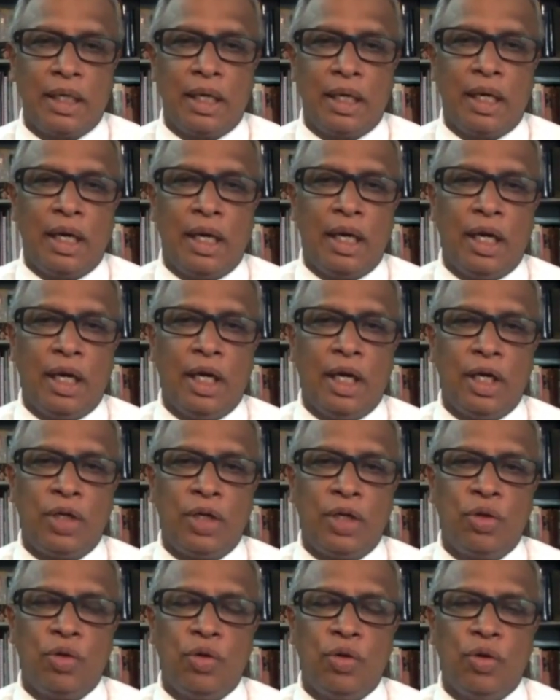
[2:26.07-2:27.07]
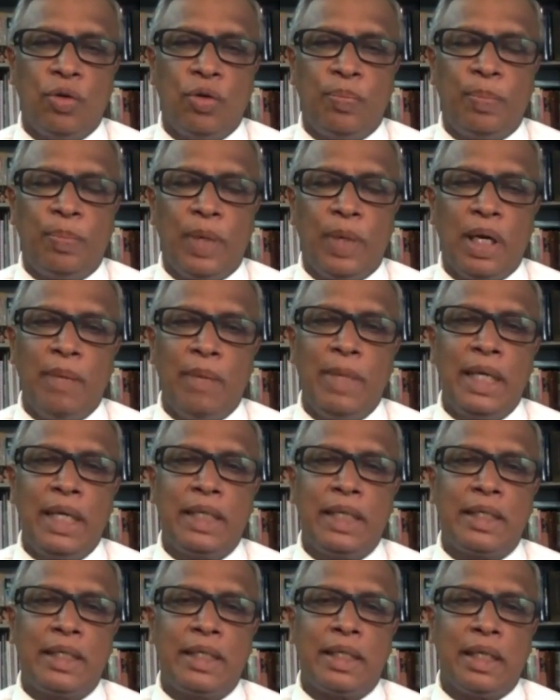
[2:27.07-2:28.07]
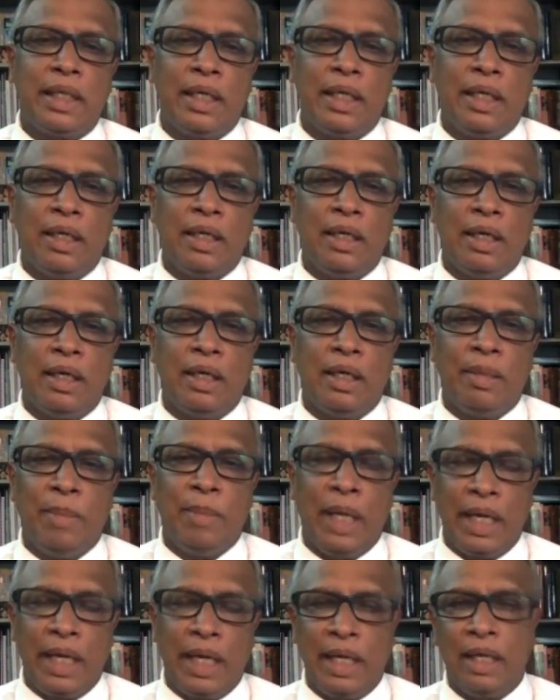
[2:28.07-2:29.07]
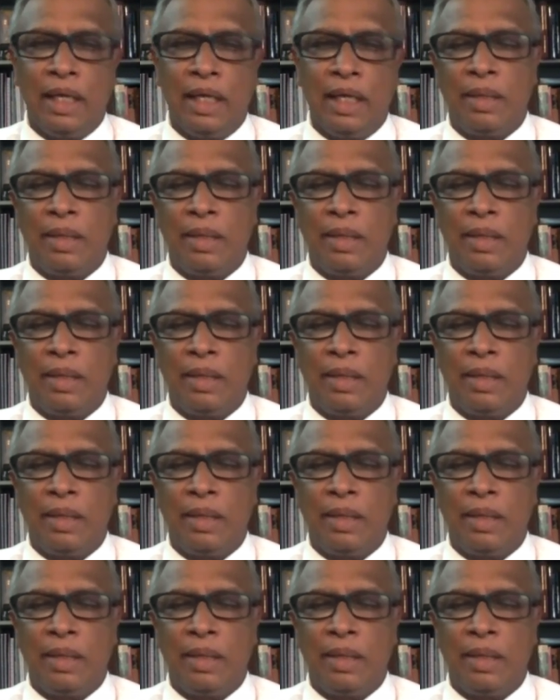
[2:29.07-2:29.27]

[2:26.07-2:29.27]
to permit burial